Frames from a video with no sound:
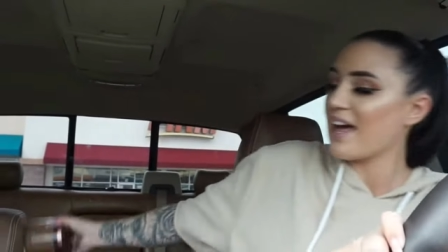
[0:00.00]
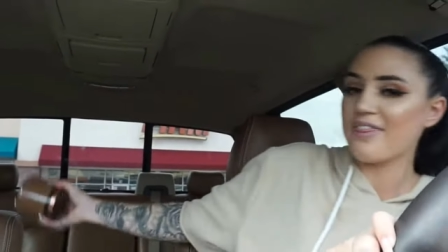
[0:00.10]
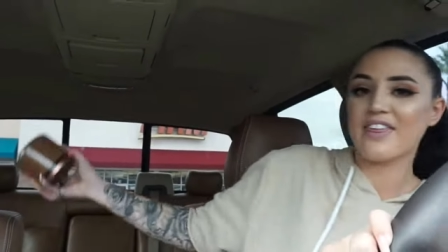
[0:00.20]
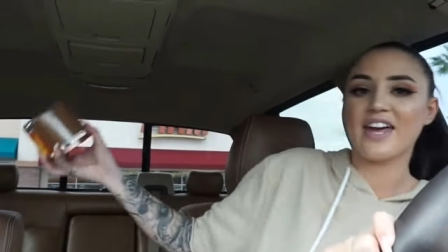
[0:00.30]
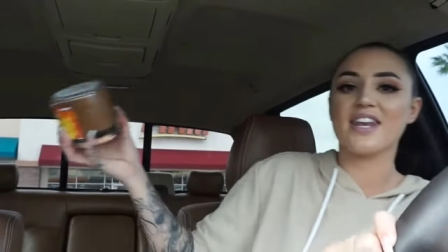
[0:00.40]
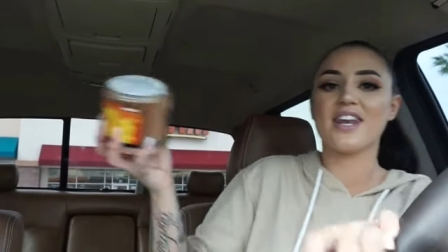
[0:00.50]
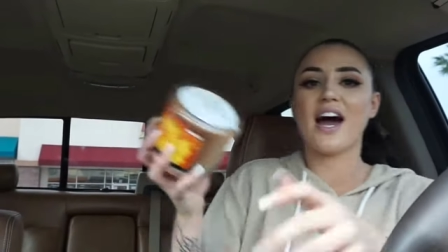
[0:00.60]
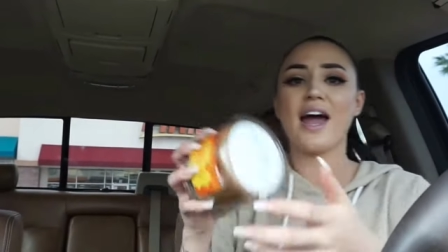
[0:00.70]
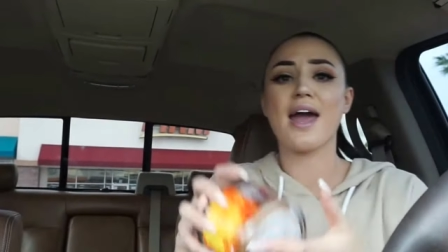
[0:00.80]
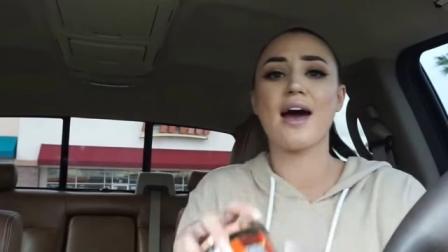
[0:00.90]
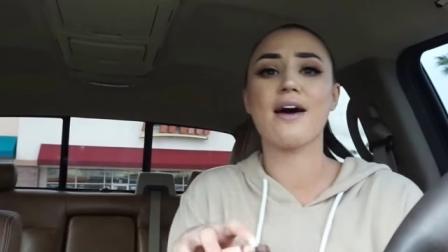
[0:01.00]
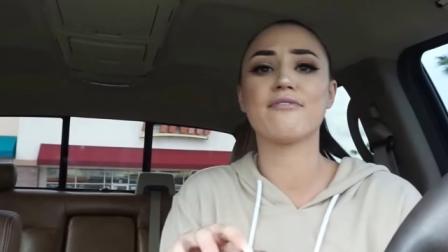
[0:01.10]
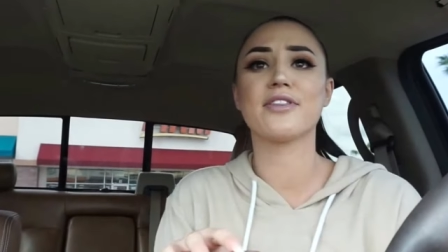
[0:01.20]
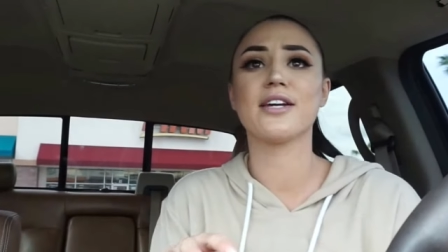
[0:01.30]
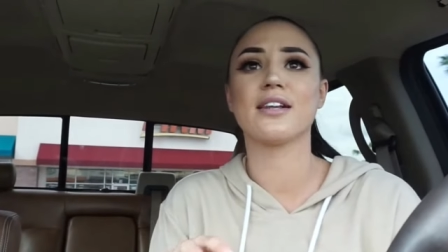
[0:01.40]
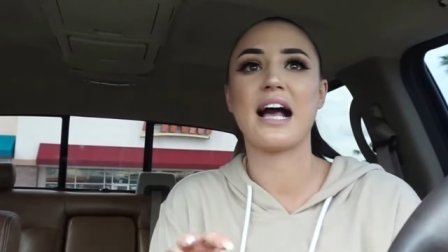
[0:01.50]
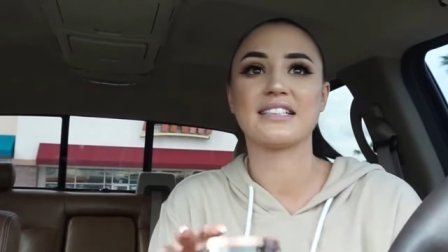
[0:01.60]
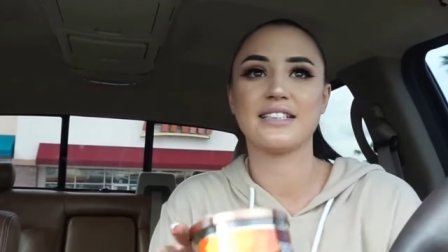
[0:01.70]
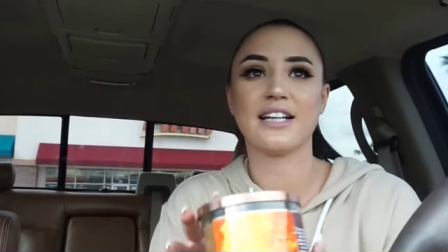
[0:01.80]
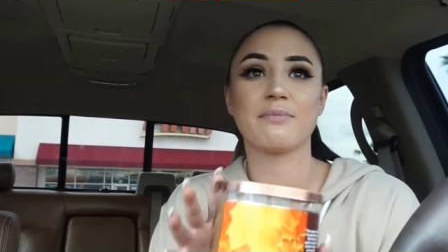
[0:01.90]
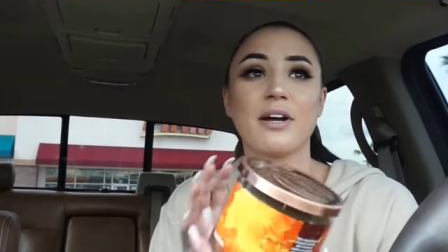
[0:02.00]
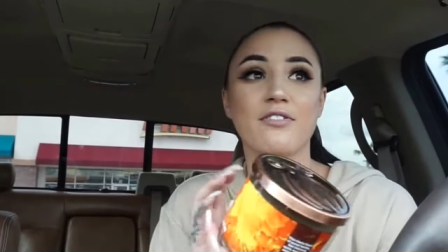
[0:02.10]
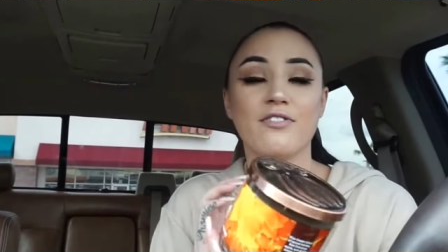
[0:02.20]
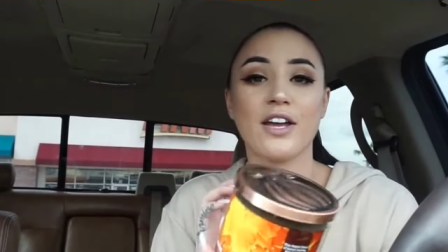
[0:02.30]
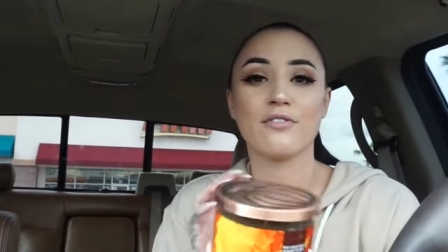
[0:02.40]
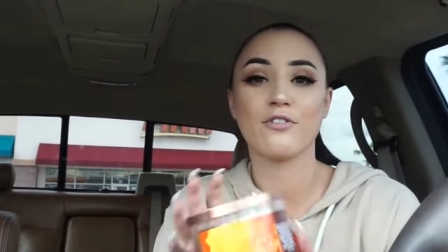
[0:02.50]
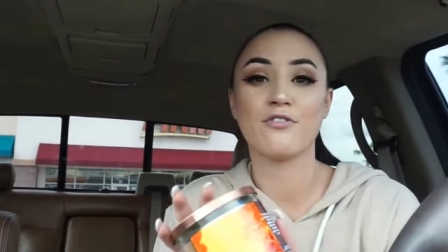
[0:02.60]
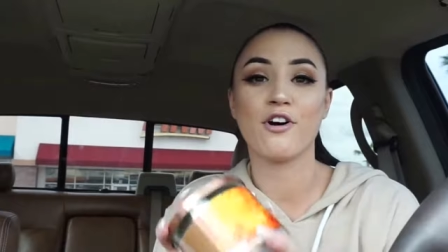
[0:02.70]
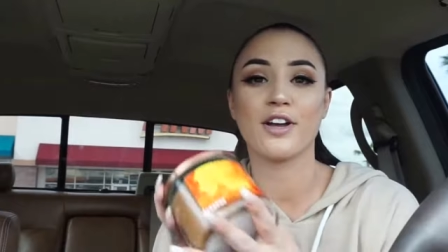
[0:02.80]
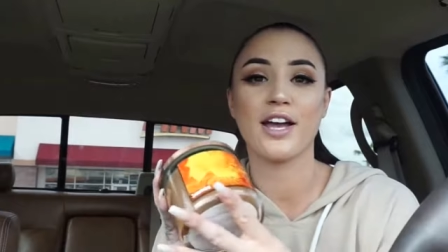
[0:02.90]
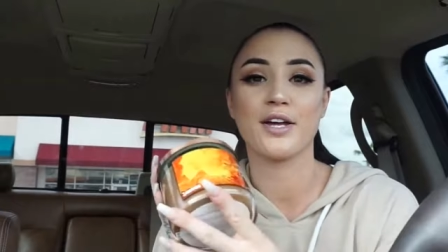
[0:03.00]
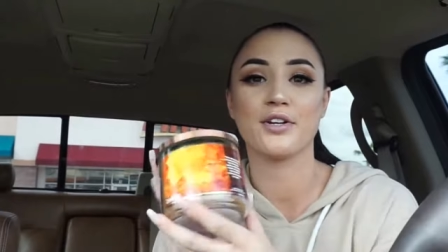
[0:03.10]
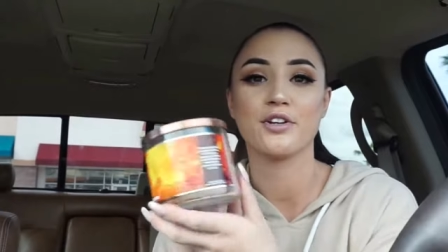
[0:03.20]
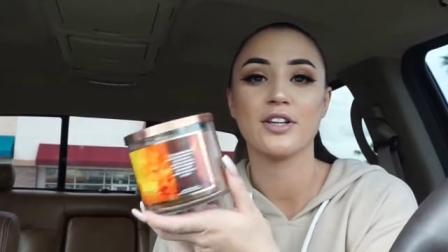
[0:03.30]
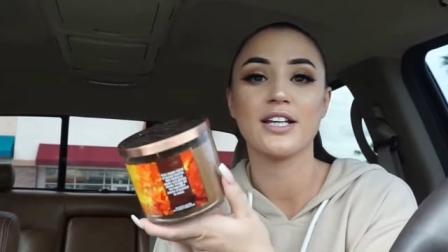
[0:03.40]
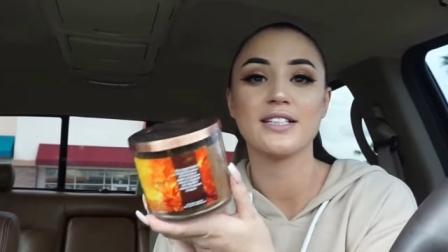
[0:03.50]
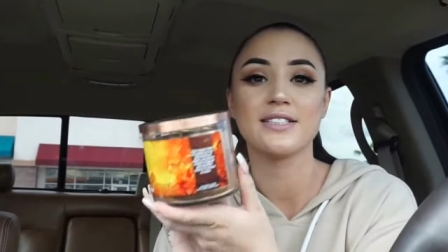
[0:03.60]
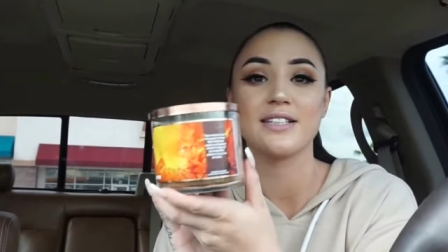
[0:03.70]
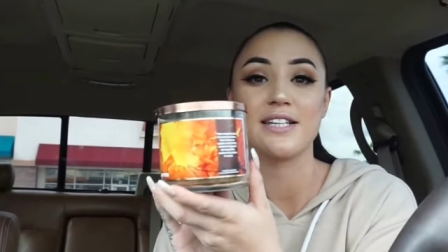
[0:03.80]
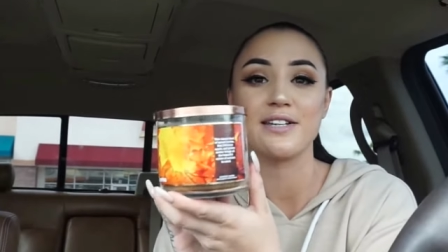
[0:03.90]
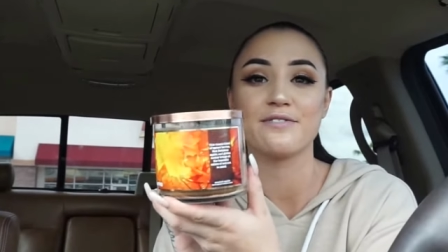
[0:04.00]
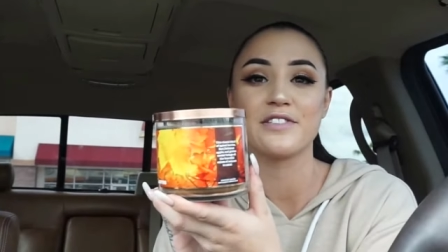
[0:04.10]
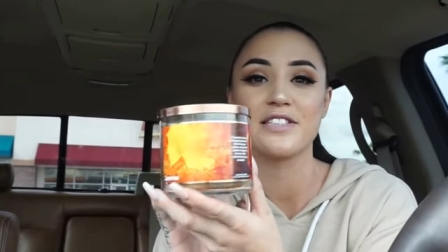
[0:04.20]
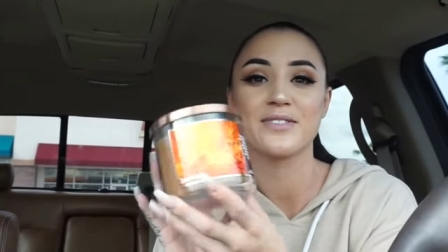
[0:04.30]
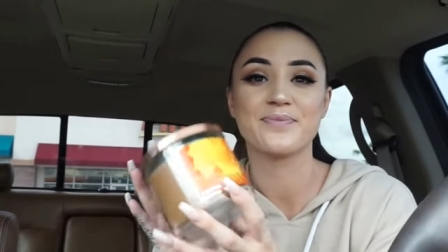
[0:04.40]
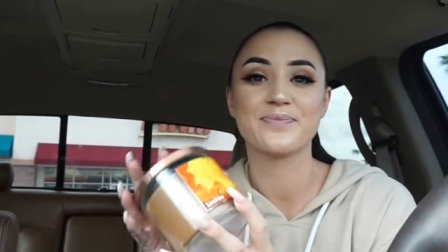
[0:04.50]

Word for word: And then I have the classic, my favorite fall candle is Leaves.